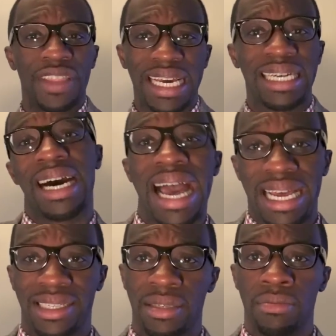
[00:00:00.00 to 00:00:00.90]
of the
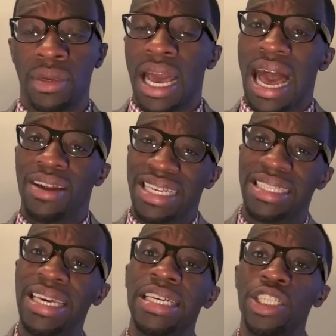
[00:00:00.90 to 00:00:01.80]
class. How the
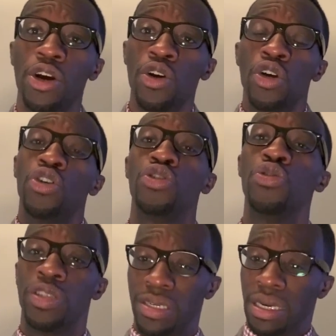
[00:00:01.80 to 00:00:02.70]
teacher
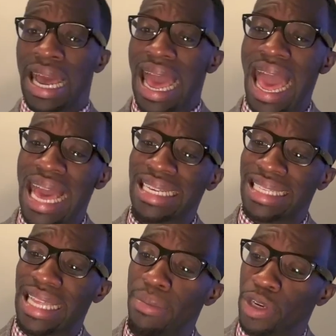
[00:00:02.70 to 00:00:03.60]
used to
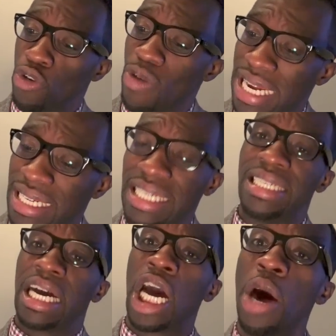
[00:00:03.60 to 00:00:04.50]
ask them directly
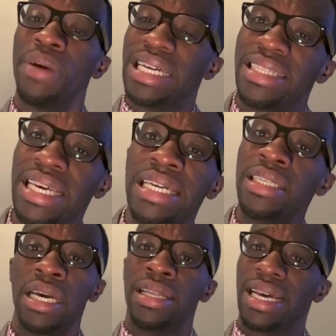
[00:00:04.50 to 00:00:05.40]
to come and
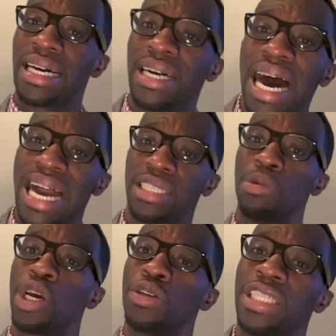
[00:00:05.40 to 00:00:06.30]
teach the class
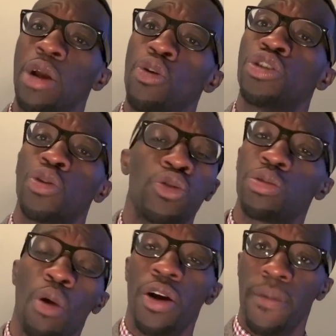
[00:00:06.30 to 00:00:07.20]
because they were so
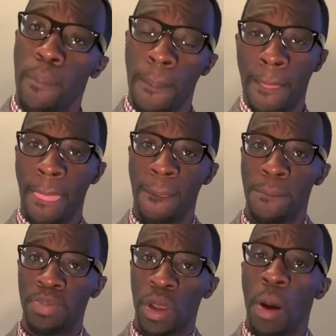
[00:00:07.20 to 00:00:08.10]
smart.
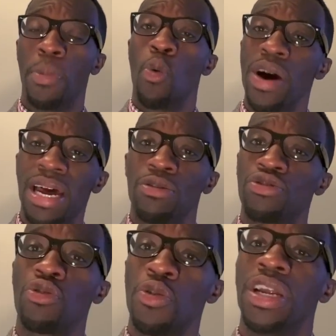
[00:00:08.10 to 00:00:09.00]
But when I
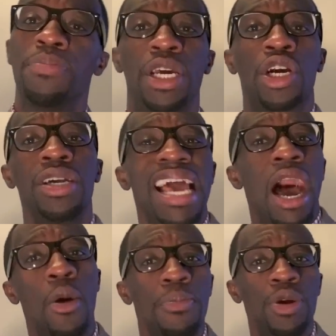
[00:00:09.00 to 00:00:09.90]
was growing up, they couldn't
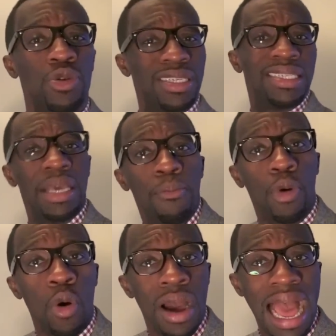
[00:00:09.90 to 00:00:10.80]
help me with
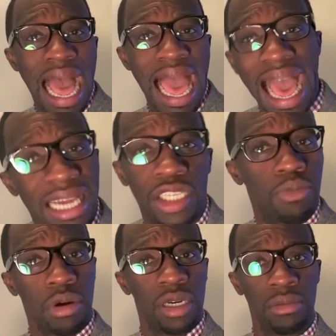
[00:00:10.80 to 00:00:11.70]
simple
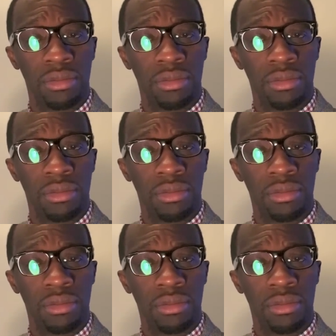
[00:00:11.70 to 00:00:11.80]
algebra.